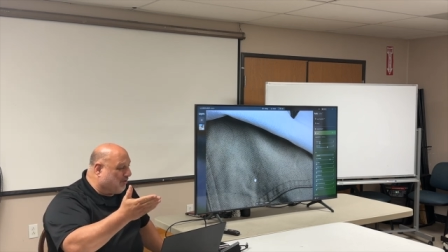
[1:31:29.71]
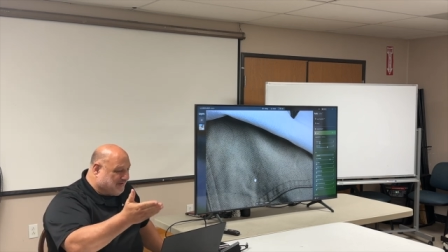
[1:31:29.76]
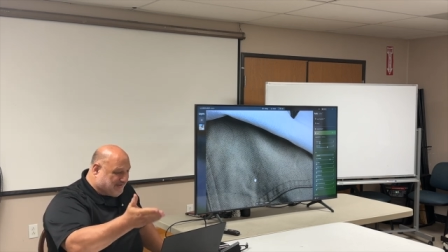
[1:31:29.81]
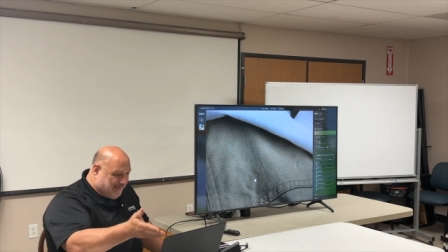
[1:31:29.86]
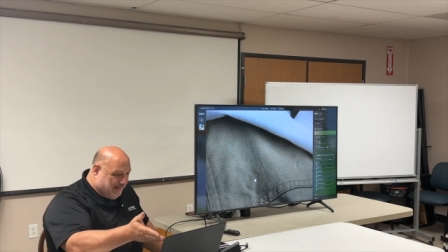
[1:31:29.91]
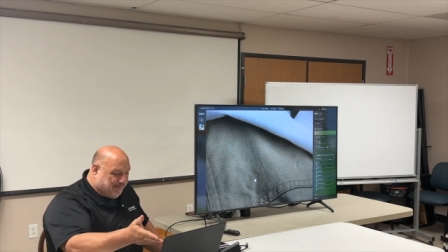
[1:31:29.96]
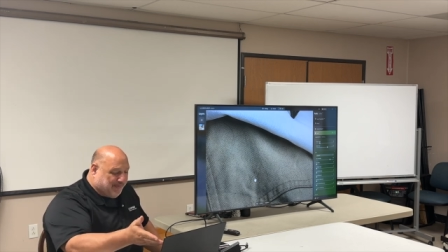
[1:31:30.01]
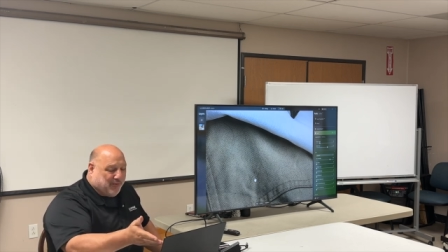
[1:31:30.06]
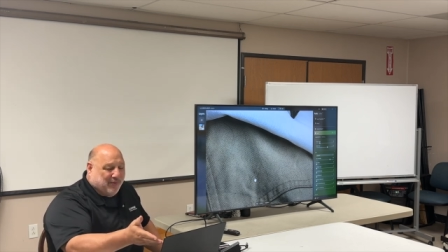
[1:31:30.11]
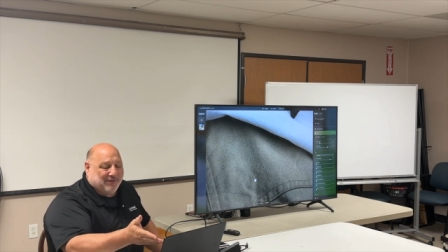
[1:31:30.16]

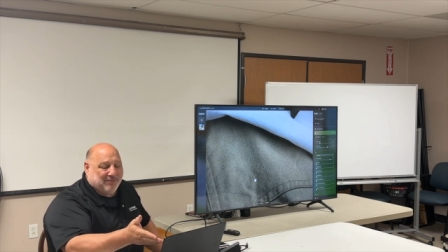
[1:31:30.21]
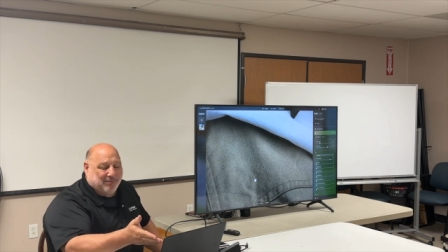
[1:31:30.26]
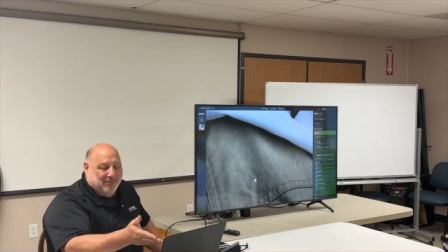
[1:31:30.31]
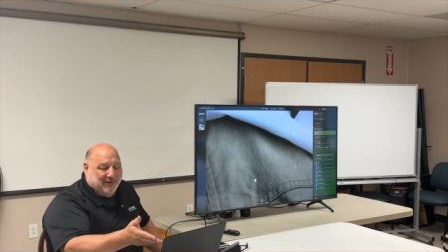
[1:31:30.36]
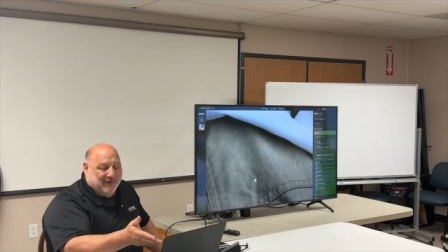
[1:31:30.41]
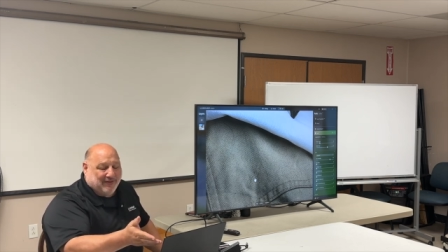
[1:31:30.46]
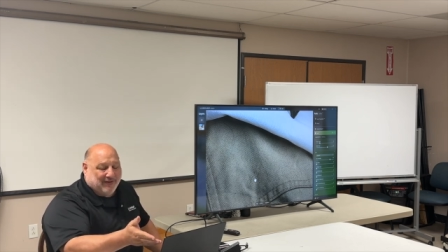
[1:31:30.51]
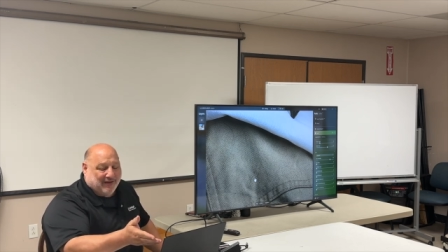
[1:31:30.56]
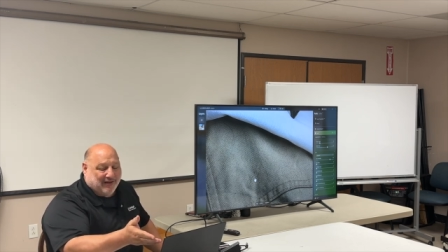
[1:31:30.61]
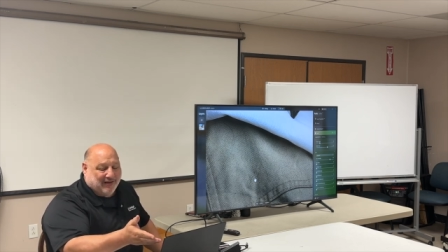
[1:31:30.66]
Same thing with,
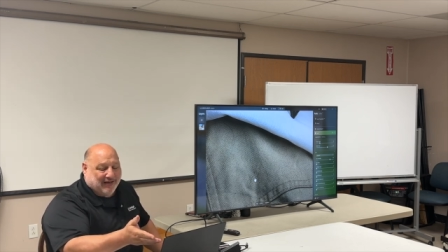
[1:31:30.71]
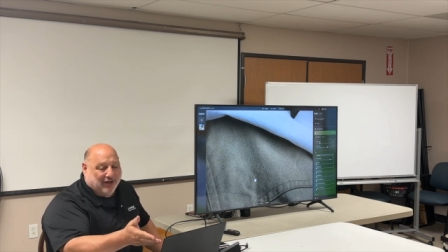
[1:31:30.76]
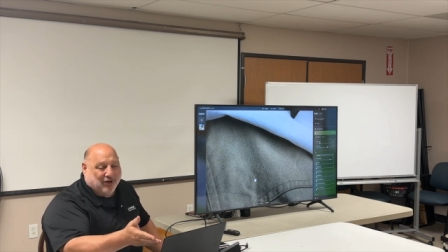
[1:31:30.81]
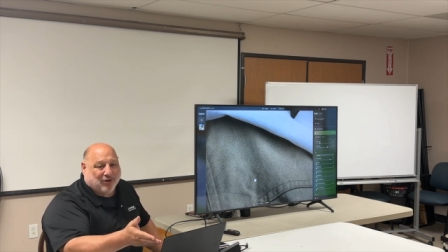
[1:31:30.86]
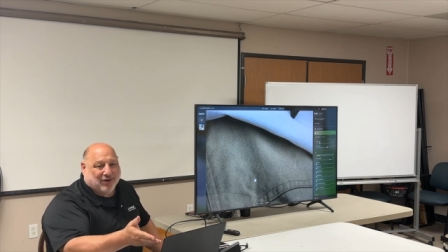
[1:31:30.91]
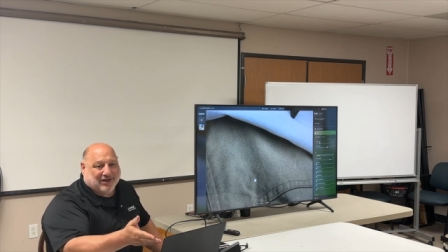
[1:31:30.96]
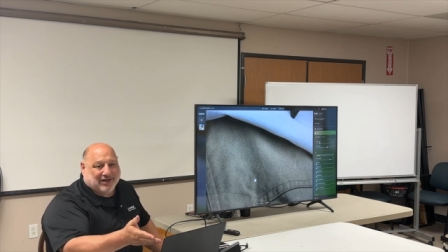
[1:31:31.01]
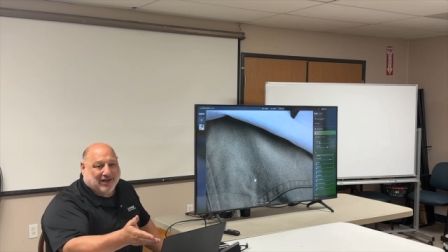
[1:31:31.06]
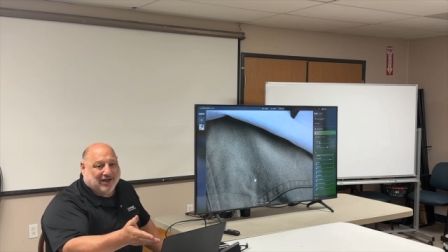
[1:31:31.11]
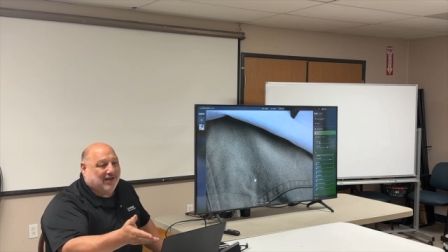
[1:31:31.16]
with uh,
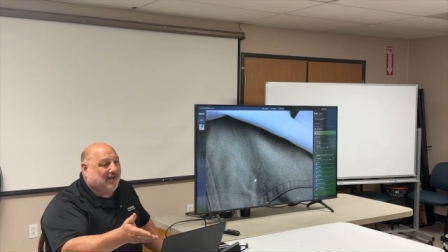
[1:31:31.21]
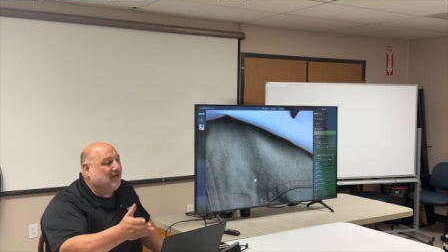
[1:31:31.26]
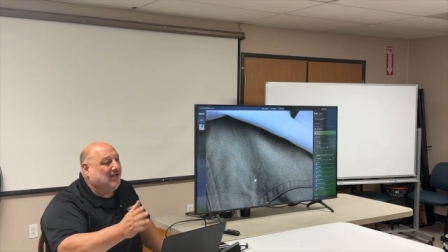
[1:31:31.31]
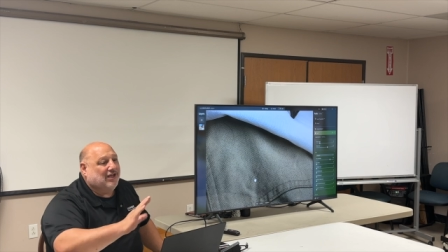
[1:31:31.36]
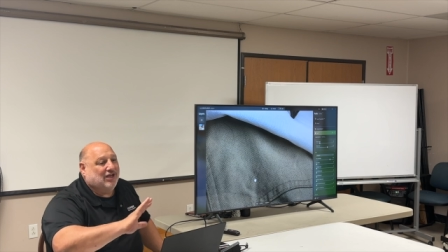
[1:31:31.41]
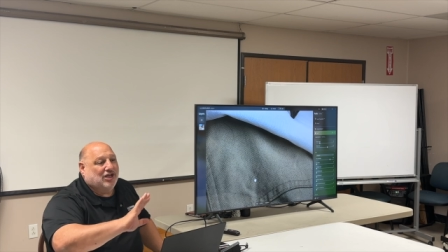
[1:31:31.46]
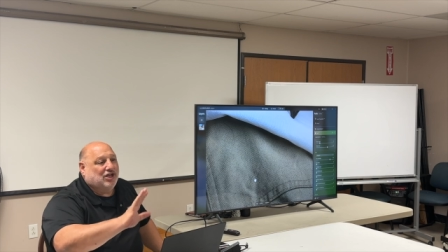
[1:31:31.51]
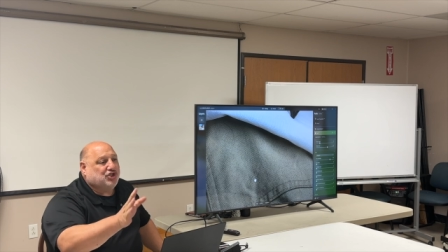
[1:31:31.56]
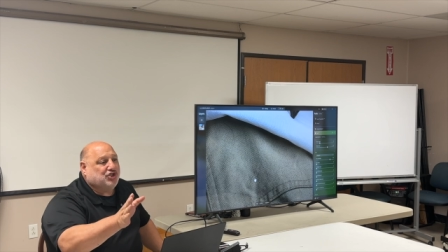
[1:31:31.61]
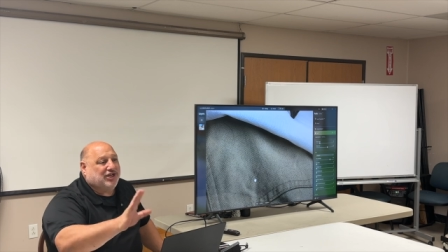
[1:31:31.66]
Erica.
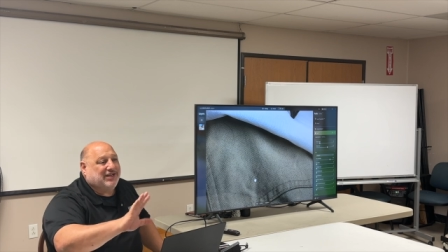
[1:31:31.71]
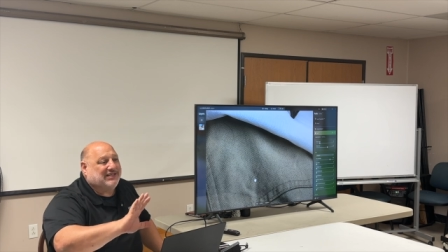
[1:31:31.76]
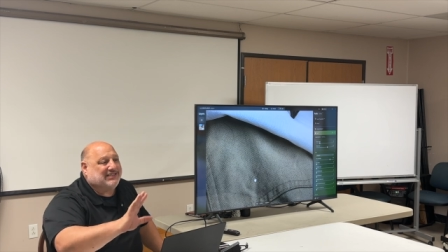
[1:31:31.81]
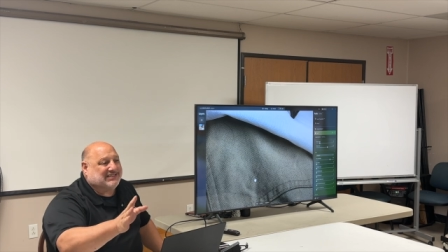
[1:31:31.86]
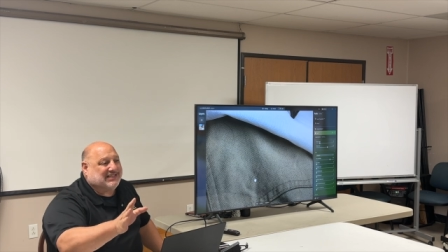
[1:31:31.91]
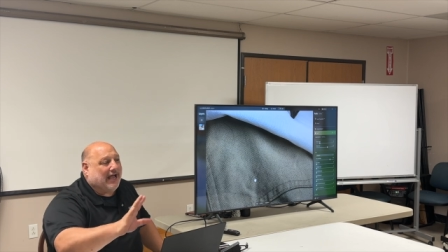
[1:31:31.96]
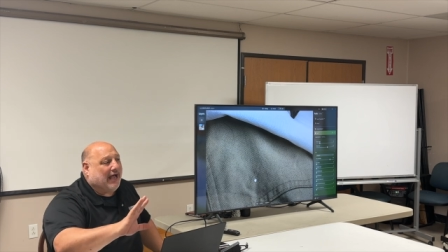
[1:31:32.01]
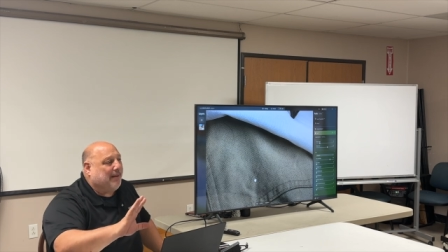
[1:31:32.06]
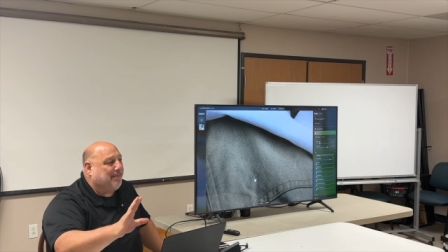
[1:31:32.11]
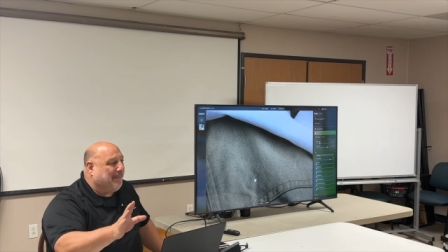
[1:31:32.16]
She
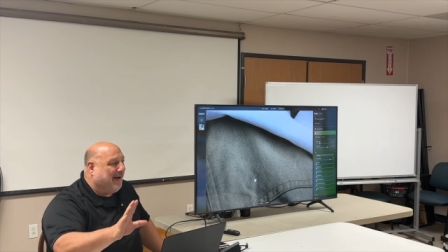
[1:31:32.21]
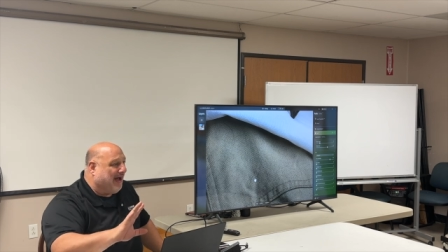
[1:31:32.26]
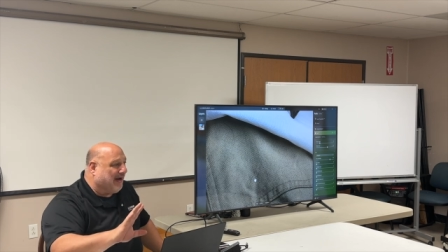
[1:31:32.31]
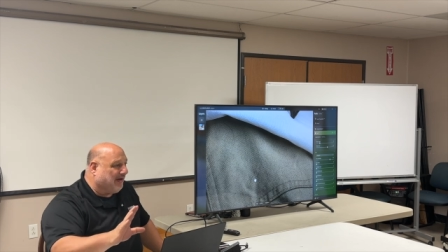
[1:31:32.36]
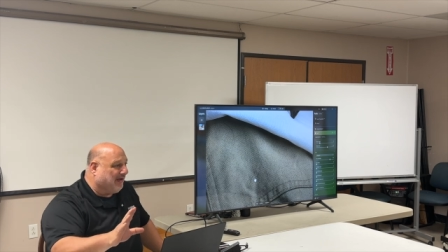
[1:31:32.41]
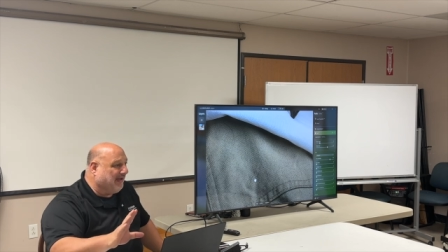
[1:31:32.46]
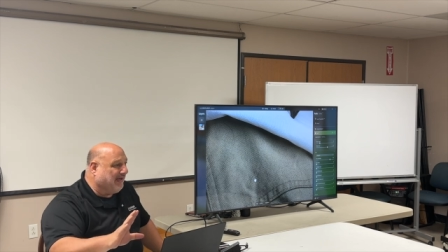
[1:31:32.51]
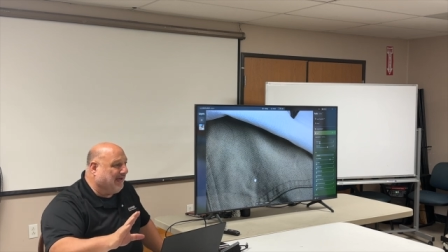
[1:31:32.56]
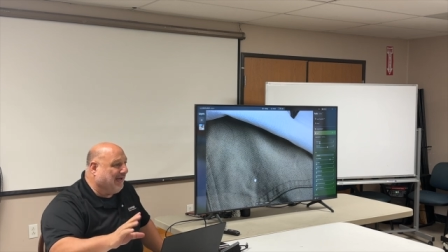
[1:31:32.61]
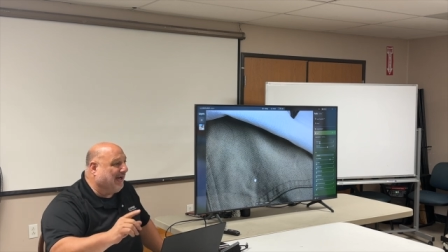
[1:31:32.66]
stopped
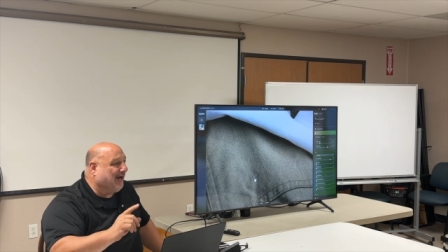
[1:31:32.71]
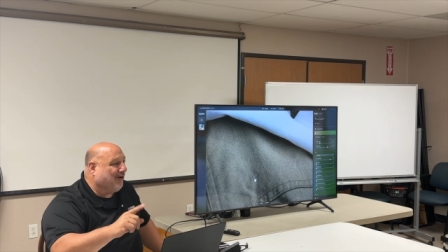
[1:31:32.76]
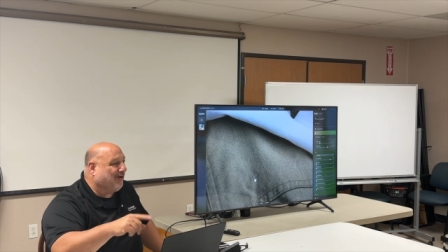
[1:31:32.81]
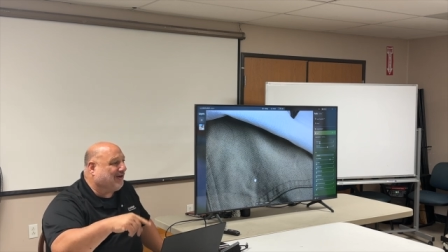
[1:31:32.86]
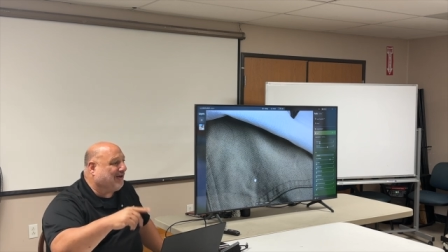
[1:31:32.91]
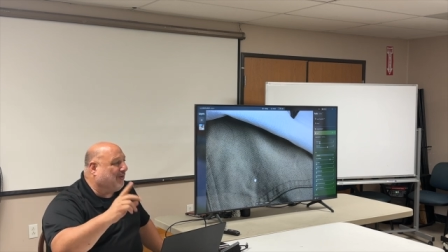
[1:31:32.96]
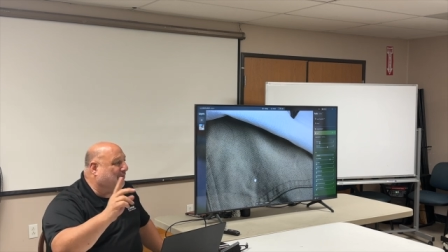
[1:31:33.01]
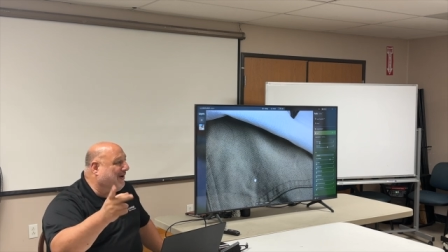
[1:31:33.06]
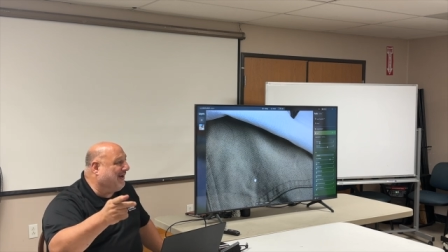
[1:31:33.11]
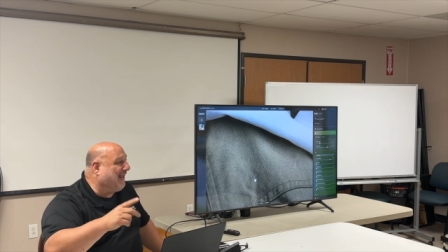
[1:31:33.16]
modeling.
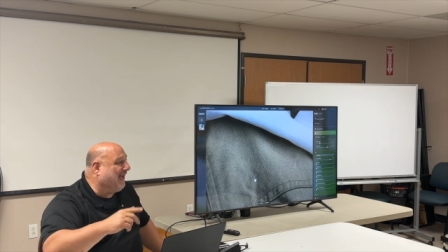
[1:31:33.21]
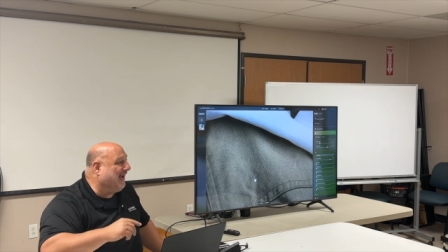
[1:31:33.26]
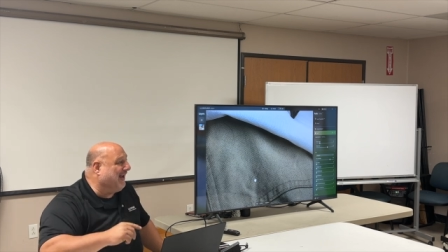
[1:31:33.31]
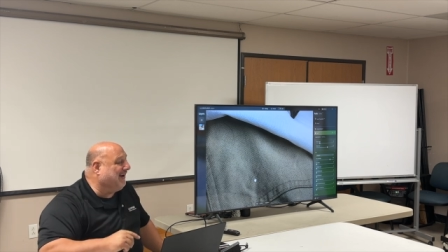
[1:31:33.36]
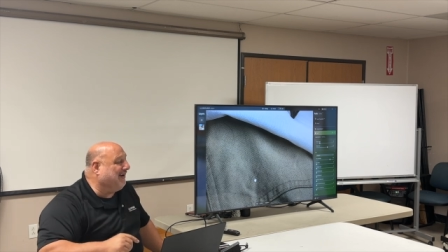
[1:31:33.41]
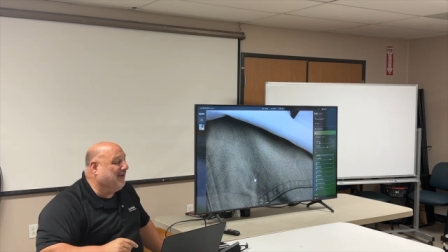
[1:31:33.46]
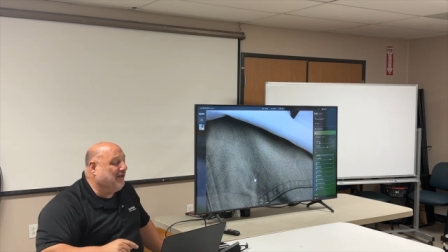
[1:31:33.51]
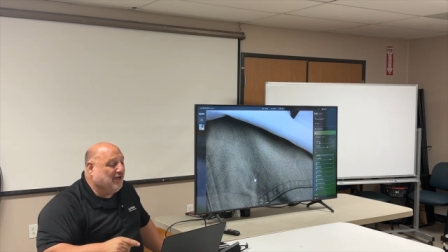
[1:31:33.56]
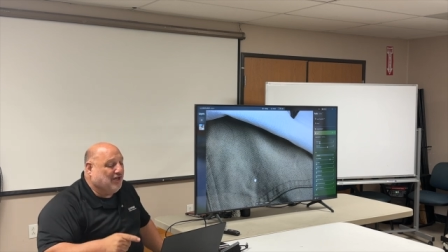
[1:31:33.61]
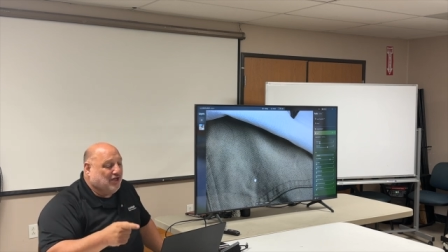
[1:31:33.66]
Erica went on.